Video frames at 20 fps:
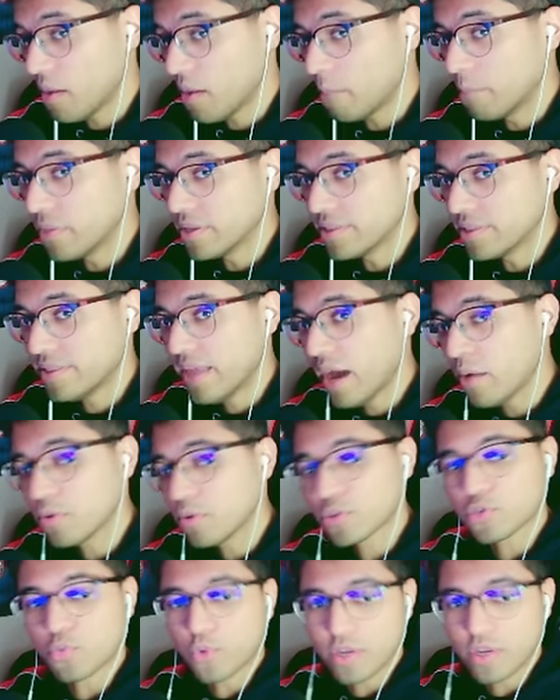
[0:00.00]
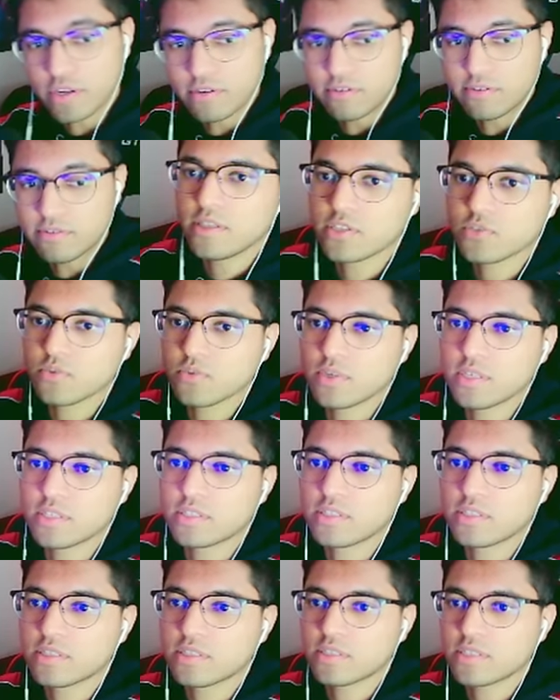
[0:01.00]
But that was weird. This one
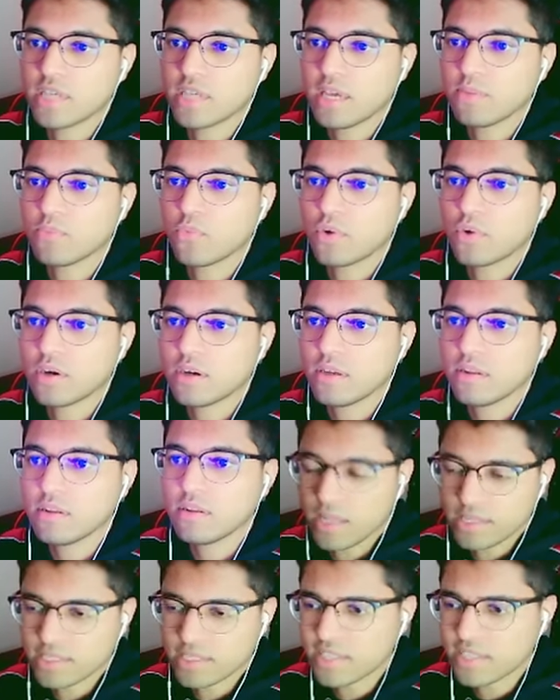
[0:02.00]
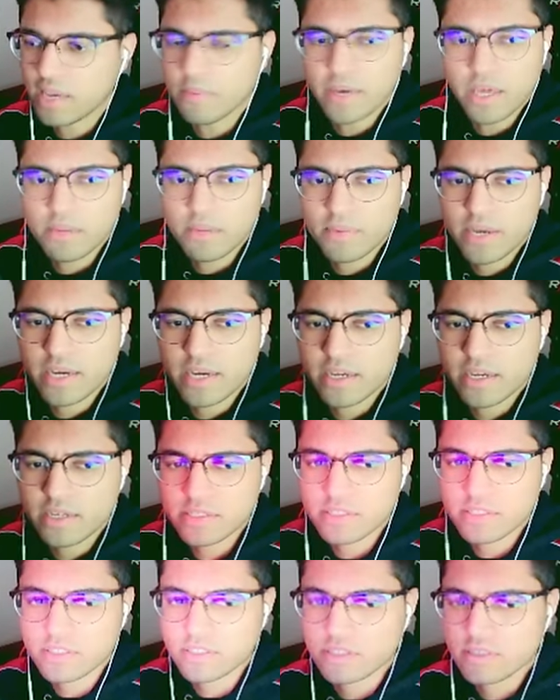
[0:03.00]
is the same one, like the same anime, I
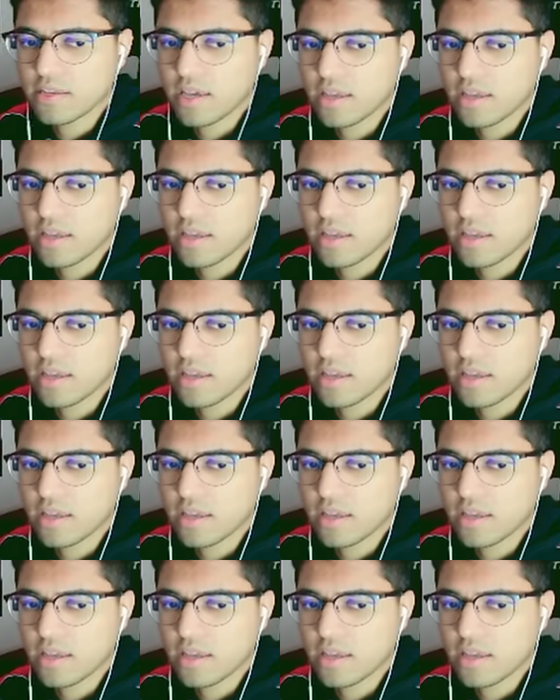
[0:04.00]
guess.